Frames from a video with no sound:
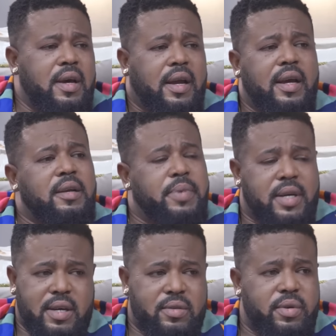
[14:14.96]
I can't
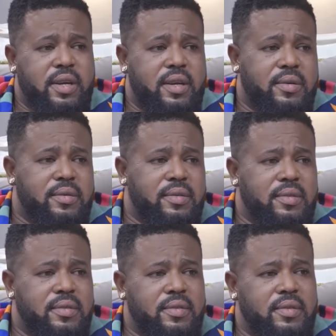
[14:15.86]
back out right now.
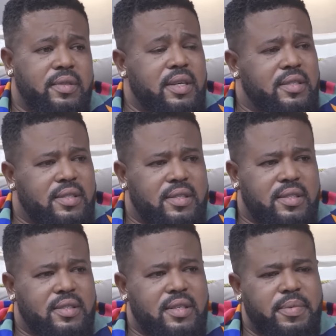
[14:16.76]

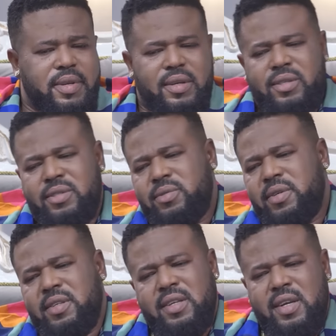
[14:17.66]
Yes, I mean, not
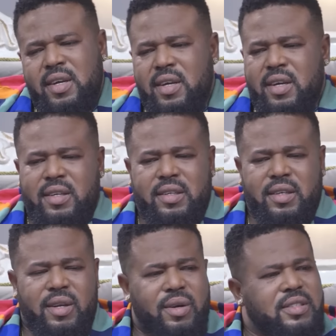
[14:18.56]
considering
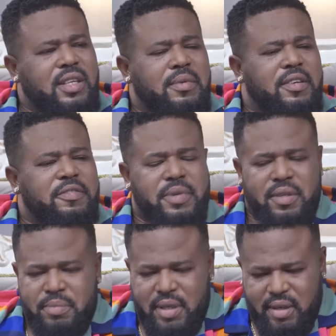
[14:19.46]
the long time I've
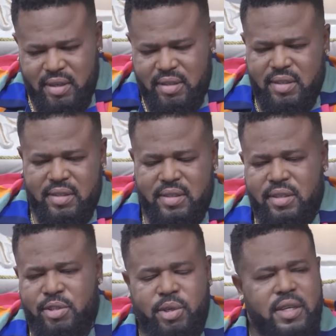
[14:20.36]
been battling this
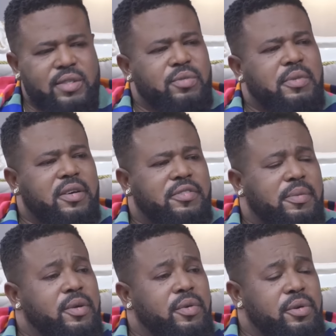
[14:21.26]
and trying to marry
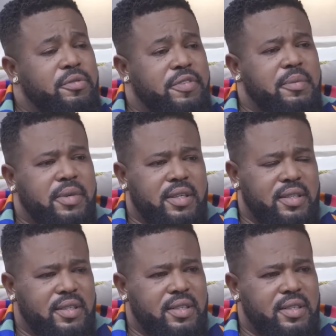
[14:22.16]
from a royal family.